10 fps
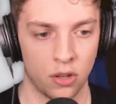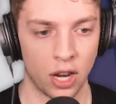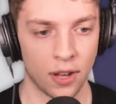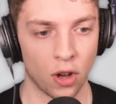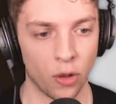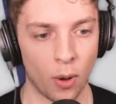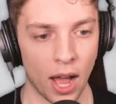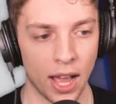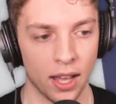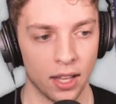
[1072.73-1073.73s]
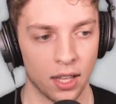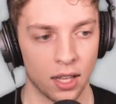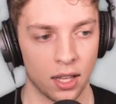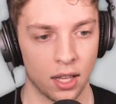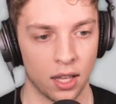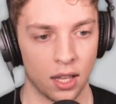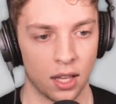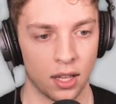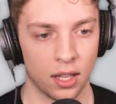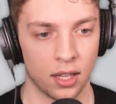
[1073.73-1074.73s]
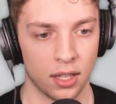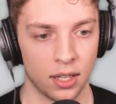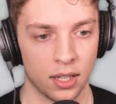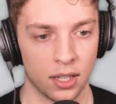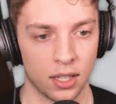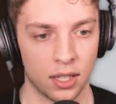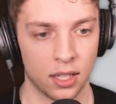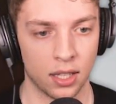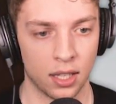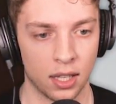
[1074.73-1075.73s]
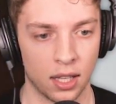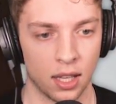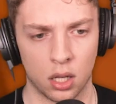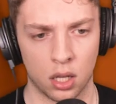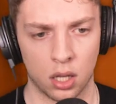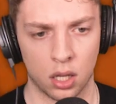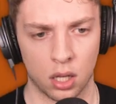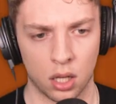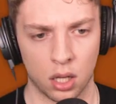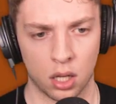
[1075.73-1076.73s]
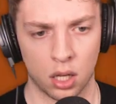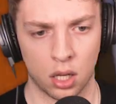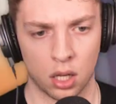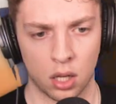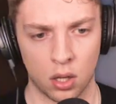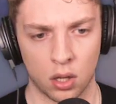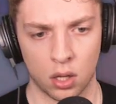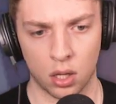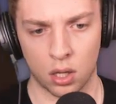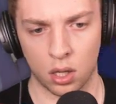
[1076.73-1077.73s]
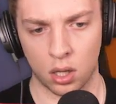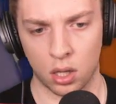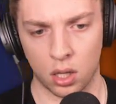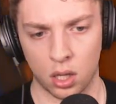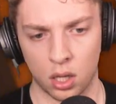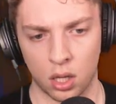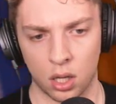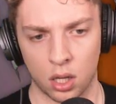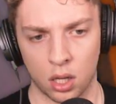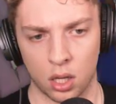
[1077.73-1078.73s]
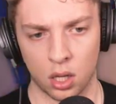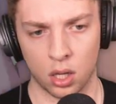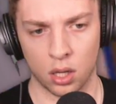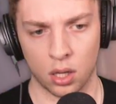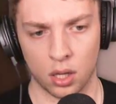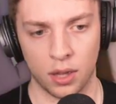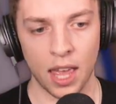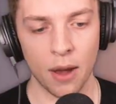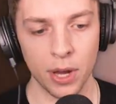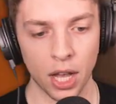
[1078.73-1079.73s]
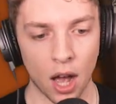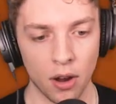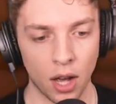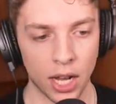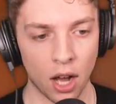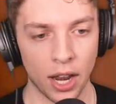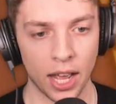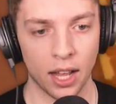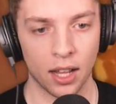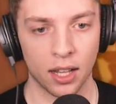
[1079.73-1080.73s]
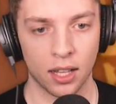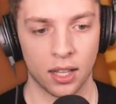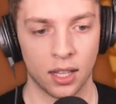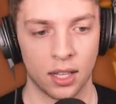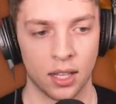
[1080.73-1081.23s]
Jelly, I've got the wire. Just pull it. Oh my goodness, that is a crazy jump. There we go. I got it. Yes.